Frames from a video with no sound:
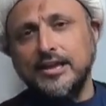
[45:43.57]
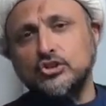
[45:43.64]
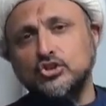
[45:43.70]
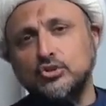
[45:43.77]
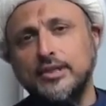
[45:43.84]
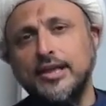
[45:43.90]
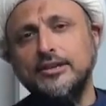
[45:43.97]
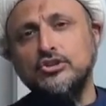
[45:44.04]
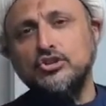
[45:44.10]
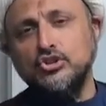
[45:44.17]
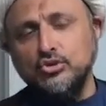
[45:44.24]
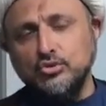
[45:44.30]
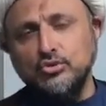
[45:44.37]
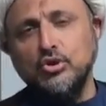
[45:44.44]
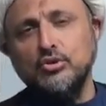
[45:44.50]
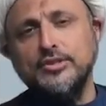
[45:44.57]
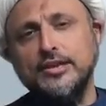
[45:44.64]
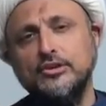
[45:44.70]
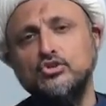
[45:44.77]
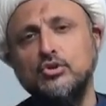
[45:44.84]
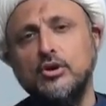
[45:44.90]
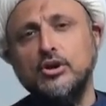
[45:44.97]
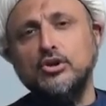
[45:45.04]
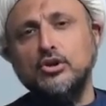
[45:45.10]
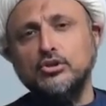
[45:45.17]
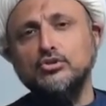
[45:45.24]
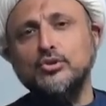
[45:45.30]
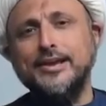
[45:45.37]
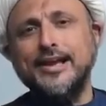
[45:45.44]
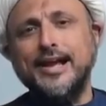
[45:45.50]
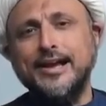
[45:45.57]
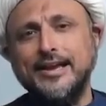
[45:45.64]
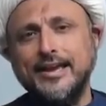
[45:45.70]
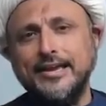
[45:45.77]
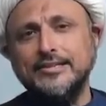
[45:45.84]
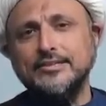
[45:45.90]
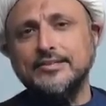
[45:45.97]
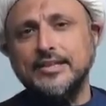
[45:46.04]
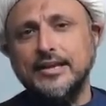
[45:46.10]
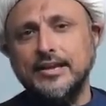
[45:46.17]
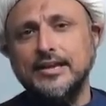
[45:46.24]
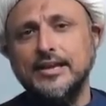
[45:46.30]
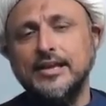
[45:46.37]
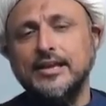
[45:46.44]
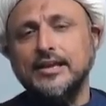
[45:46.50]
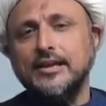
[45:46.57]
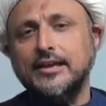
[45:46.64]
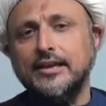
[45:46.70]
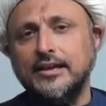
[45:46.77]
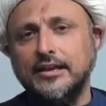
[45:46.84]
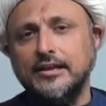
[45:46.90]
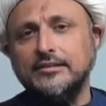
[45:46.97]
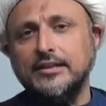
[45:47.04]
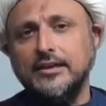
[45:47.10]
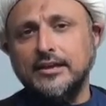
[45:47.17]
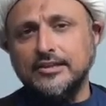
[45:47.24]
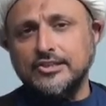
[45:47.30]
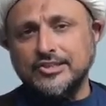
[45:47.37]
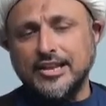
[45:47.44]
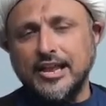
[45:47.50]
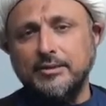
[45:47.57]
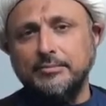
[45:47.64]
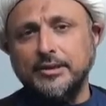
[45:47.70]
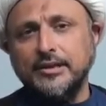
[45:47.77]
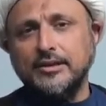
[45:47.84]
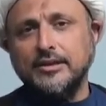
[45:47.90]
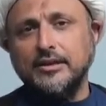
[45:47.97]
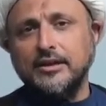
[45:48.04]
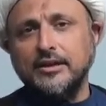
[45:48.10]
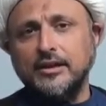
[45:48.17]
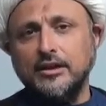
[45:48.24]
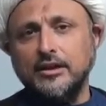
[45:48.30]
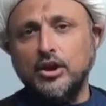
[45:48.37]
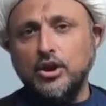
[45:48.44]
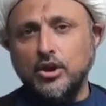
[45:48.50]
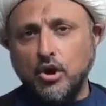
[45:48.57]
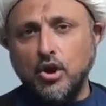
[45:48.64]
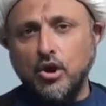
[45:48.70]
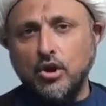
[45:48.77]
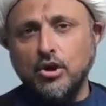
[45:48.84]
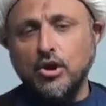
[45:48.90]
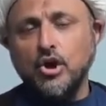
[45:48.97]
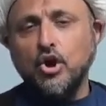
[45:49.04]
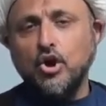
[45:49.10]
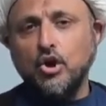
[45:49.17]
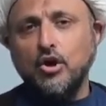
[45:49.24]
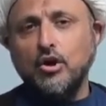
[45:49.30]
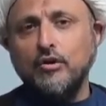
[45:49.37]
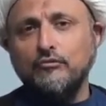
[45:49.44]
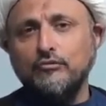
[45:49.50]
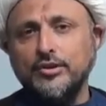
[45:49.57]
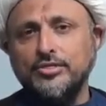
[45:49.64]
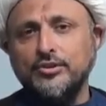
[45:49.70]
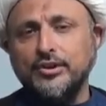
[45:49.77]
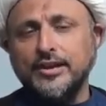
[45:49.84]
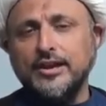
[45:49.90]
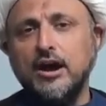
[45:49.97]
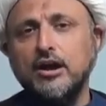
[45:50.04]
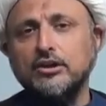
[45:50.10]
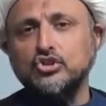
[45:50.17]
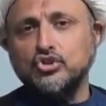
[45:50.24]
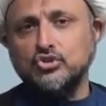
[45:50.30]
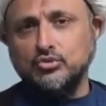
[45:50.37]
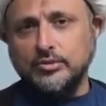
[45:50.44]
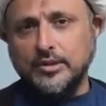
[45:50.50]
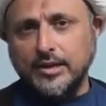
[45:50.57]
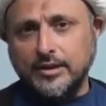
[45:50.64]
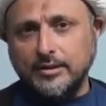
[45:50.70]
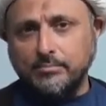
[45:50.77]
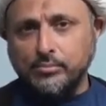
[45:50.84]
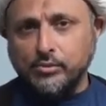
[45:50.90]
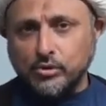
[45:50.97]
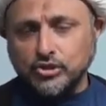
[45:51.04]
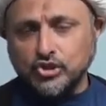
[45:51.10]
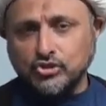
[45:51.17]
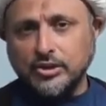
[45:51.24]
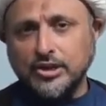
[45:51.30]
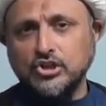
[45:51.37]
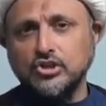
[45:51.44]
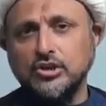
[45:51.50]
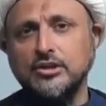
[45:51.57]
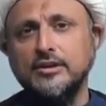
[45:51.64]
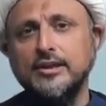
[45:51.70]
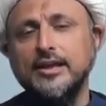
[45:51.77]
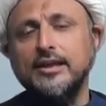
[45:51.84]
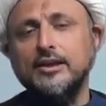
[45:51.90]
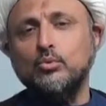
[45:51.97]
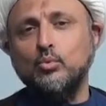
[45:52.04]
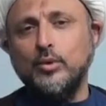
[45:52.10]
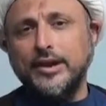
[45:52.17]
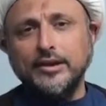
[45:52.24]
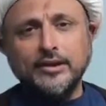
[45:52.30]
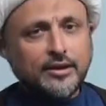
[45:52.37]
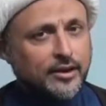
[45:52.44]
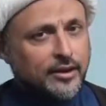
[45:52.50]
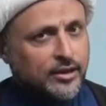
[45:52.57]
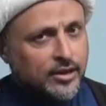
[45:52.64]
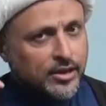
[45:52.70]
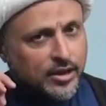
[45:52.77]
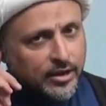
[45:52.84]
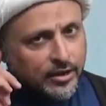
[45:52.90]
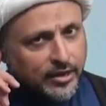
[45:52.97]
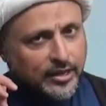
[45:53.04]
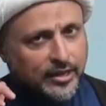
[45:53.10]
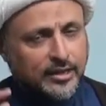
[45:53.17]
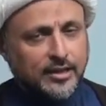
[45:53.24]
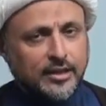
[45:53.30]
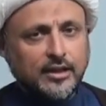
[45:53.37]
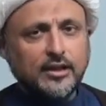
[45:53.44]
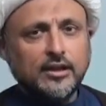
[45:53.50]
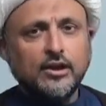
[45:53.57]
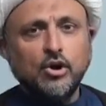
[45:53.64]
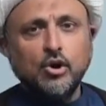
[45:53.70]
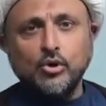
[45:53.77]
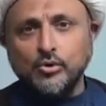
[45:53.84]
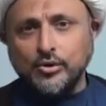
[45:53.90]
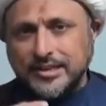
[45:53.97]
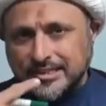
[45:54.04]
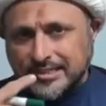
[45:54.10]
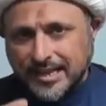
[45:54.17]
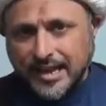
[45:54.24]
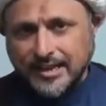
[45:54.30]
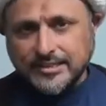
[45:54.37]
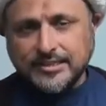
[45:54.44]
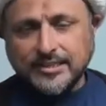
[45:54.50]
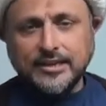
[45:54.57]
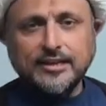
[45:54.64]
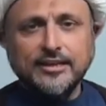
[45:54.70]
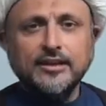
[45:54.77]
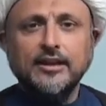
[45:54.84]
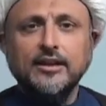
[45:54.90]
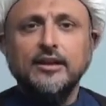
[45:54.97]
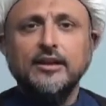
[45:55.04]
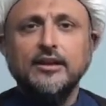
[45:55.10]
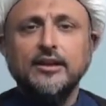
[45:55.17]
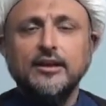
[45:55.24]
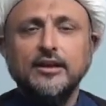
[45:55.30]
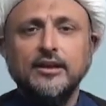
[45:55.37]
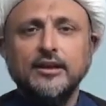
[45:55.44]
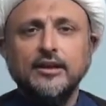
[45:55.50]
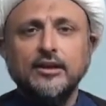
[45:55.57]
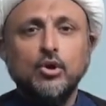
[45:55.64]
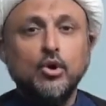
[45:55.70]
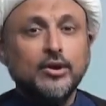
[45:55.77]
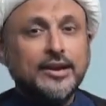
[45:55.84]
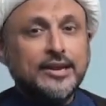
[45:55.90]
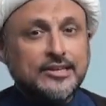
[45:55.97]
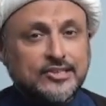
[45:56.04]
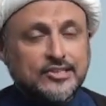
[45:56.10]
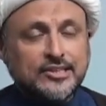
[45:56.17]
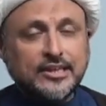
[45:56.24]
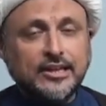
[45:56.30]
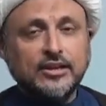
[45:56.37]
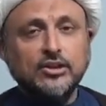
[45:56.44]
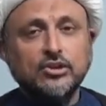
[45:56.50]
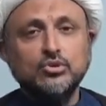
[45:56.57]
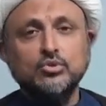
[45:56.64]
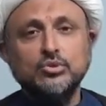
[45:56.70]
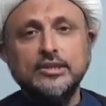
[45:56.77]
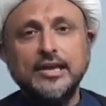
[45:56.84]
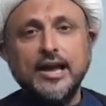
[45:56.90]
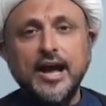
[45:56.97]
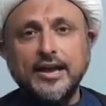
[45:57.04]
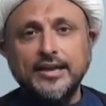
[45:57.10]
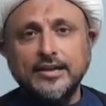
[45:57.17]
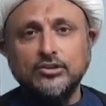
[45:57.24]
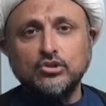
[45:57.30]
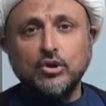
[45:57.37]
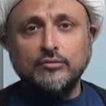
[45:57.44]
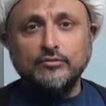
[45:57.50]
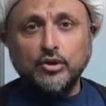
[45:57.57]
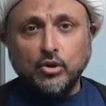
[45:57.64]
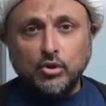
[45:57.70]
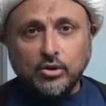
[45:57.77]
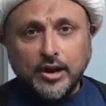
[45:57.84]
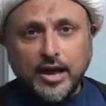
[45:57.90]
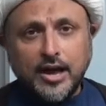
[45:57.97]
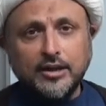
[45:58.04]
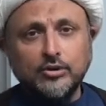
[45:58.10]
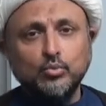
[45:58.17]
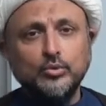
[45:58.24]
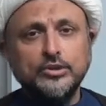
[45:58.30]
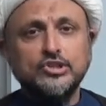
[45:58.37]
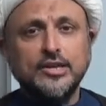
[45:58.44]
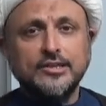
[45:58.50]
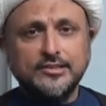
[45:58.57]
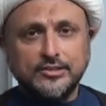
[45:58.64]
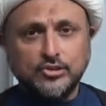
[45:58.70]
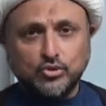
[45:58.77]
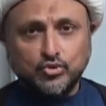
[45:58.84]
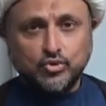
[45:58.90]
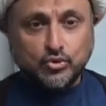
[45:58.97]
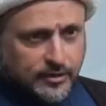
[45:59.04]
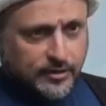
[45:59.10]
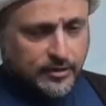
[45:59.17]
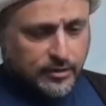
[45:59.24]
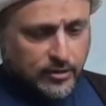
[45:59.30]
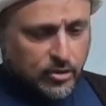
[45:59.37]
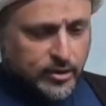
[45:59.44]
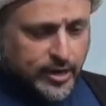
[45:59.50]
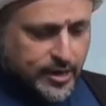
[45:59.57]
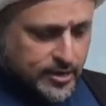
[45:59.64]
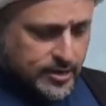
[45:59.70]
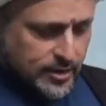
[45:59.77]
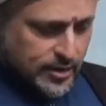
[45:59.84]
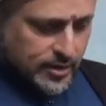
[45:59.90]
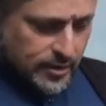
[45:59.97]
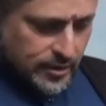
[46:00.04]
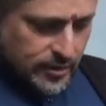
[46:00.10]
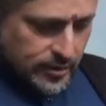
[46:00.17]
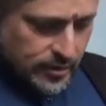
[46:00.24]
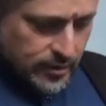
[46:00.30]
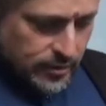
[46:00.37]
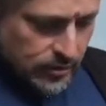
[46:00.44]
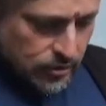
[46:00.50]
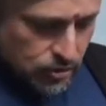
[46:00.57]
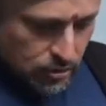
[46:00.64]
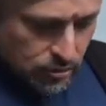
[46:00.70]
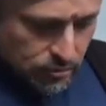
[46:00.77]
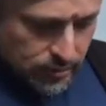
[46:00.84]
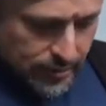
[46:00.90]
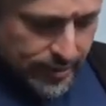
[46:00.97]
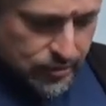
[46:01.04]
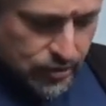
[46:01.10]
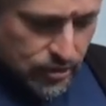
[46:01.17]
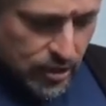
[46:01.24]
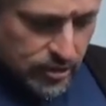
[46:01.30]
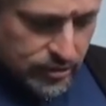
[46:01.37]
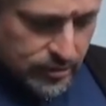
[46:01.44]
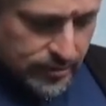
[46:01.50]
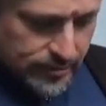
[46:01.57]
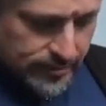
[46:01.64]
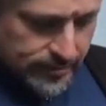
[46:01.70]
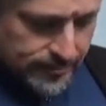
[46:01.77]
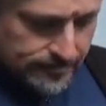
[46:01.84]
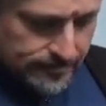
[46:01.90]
So that you know that you are not going against the Islamic law with regards to the prostration when hearing or reciting or listening to the ayat of the Quran which has the sujood. Okay? So let's start.